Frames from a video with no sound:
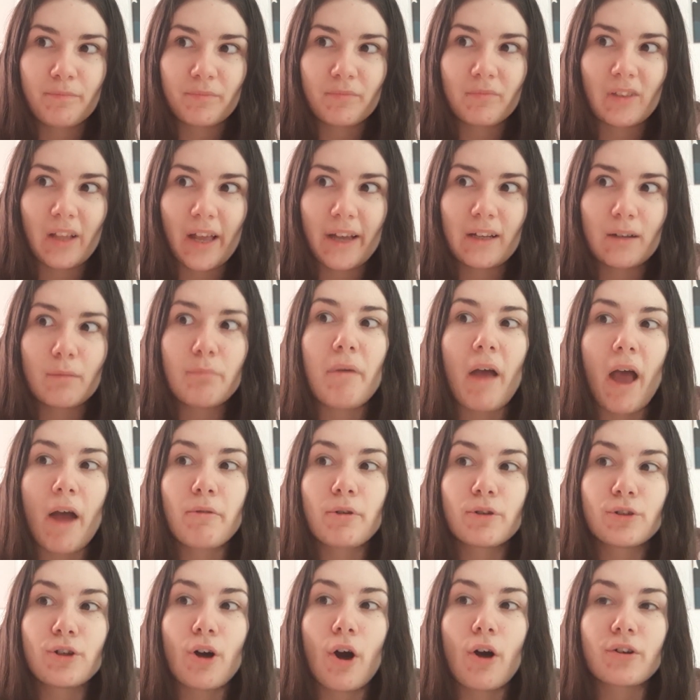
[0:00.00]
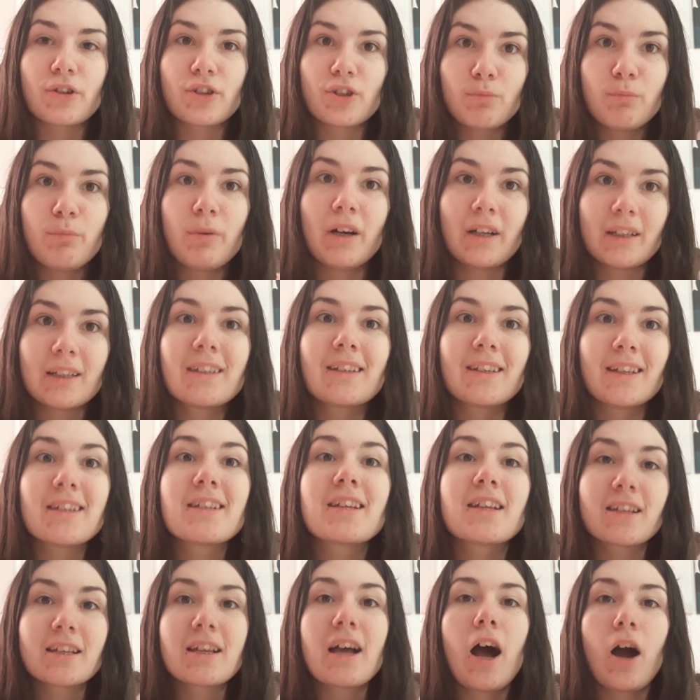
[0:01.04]
like a paradox, but
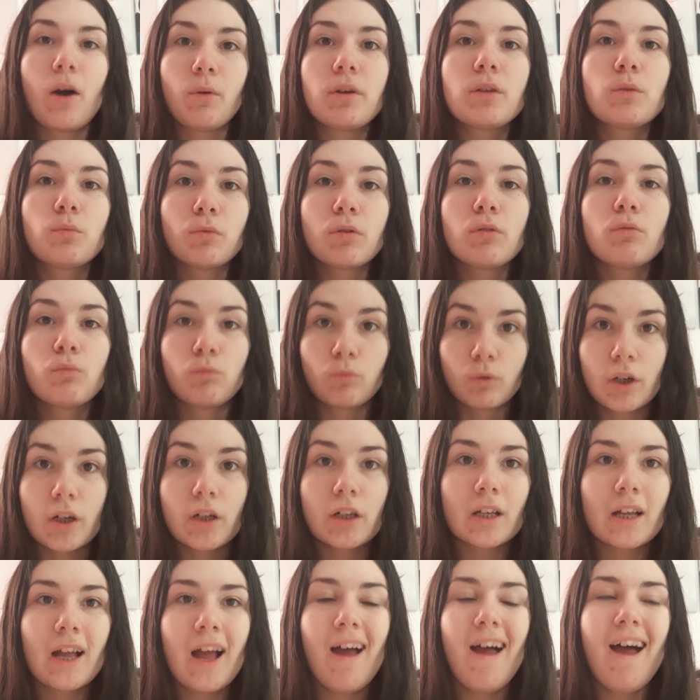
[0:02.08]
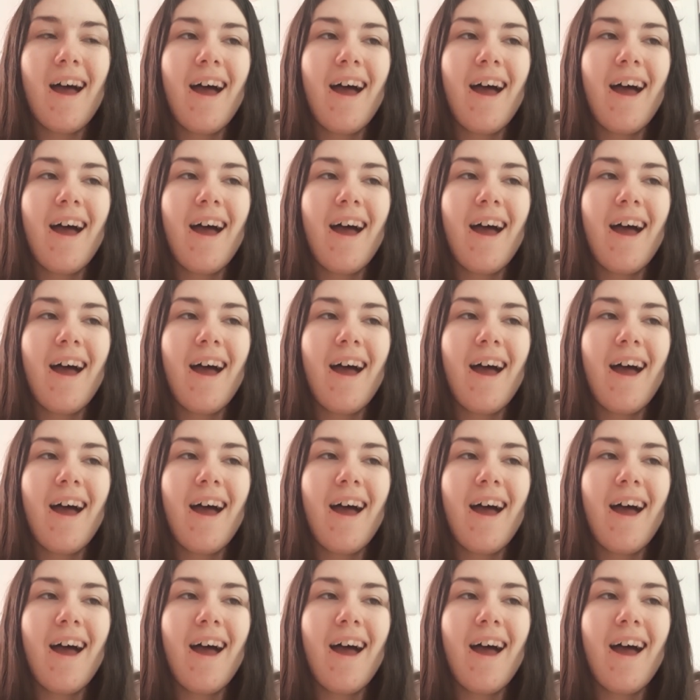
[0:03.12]
this is how it will work.